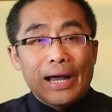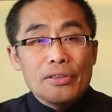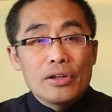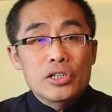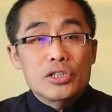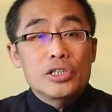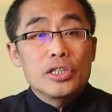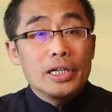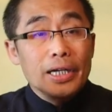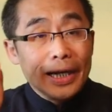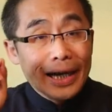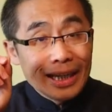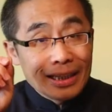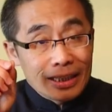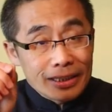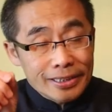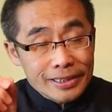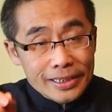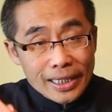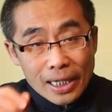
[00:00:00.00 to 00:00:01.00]
energy
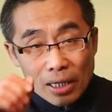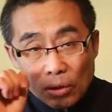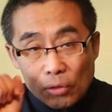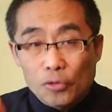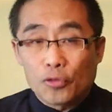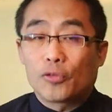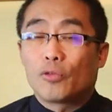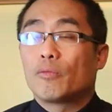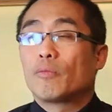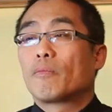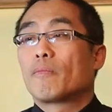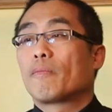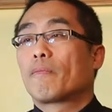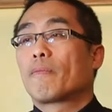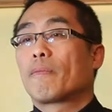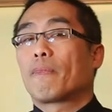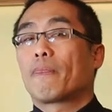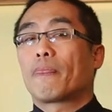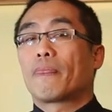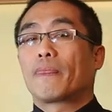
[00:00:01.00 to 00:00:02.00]
itself.
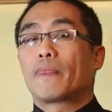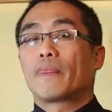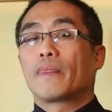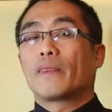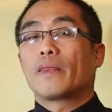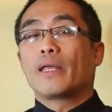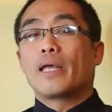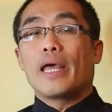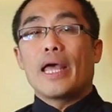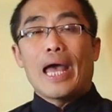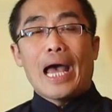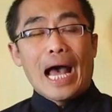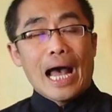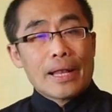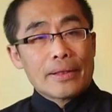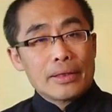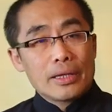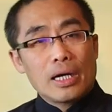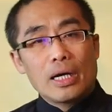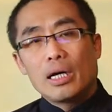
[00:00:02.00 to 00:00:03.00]

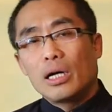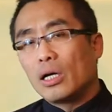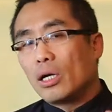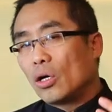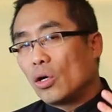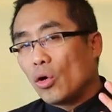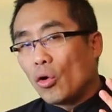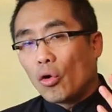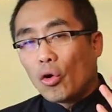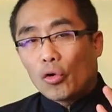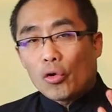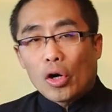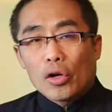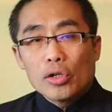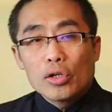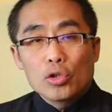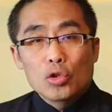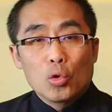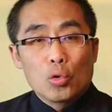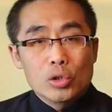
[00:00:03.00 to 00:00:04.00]
And
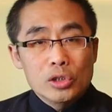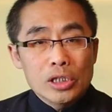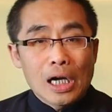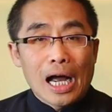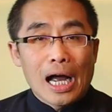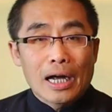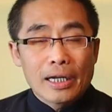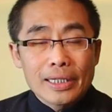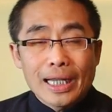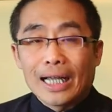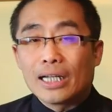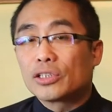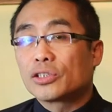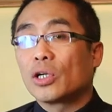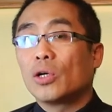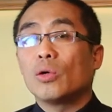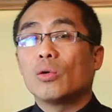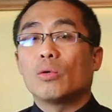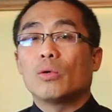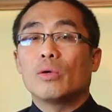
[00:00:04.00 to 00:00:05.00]
according to Chang
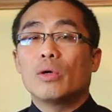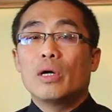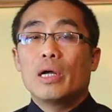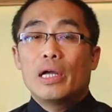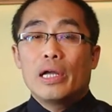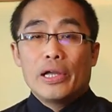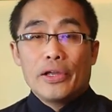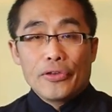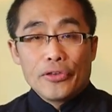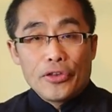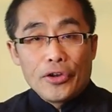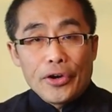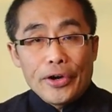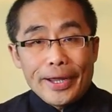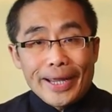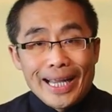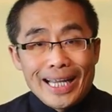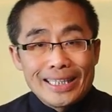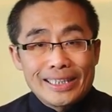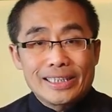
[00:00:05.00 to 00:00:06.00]
Naizhou, there
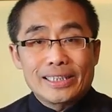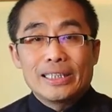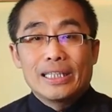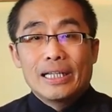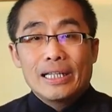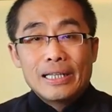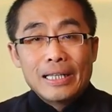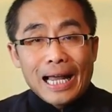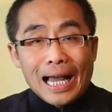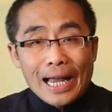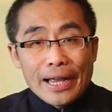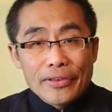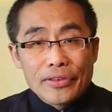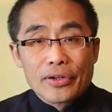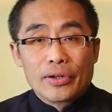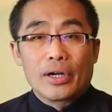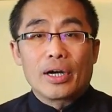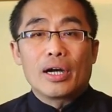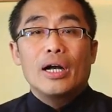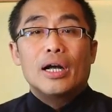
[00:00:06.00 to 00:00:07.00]
is
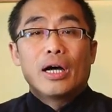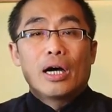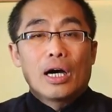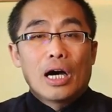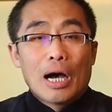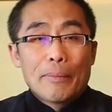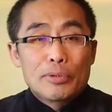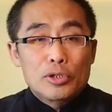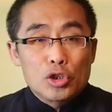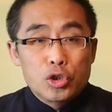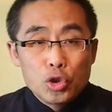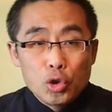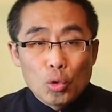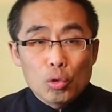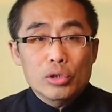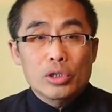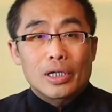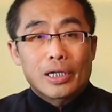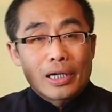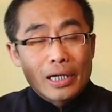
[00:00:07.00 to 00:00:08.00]
neither
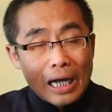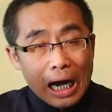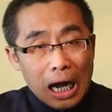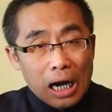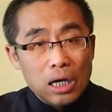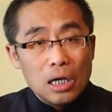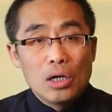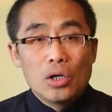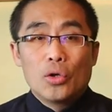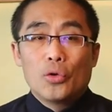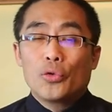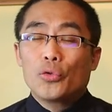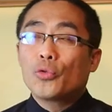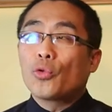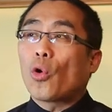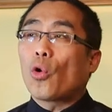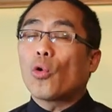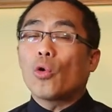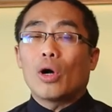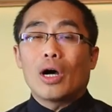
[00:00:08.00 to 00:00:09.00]
absolute Gang
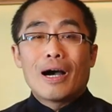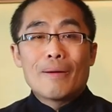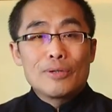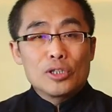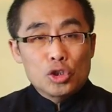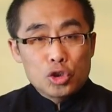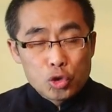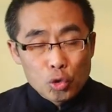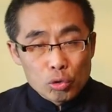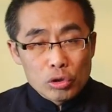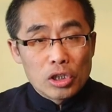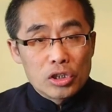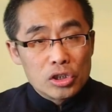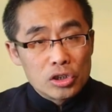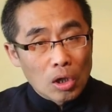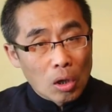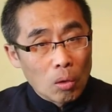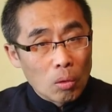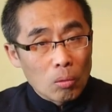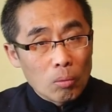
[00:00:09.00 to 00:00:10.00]
nor
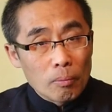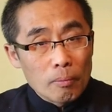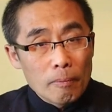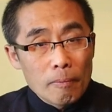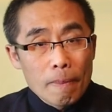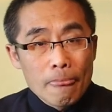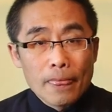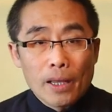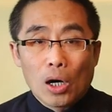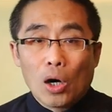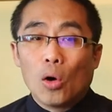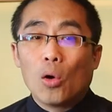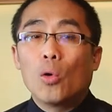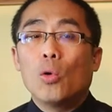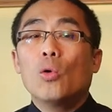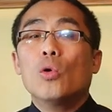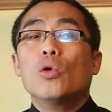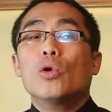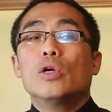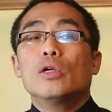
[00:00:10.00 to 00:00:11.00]
absolute Rou.
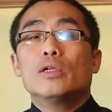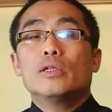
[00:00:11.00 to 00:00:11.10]
Oh,